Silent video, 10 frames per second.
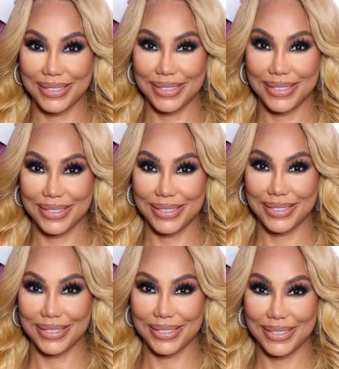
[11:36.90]

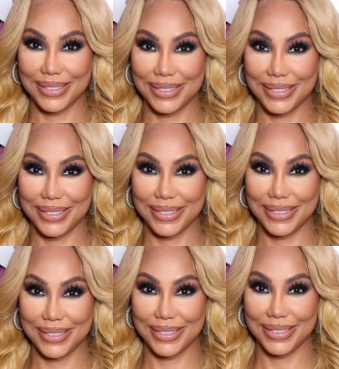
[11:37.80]

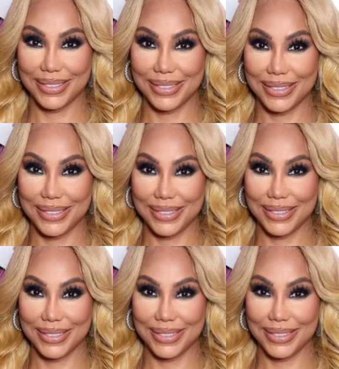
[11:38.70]

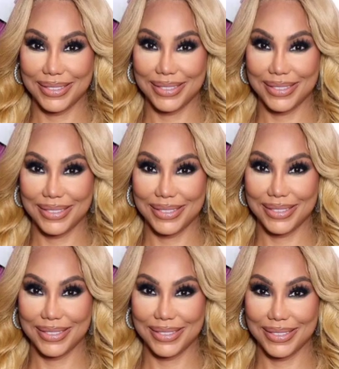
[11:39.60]

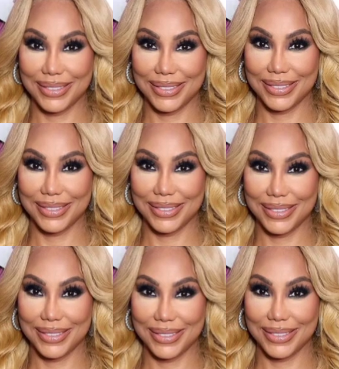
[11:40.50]

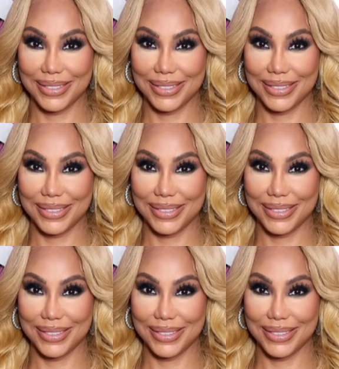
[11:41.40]
The person shown says nothing.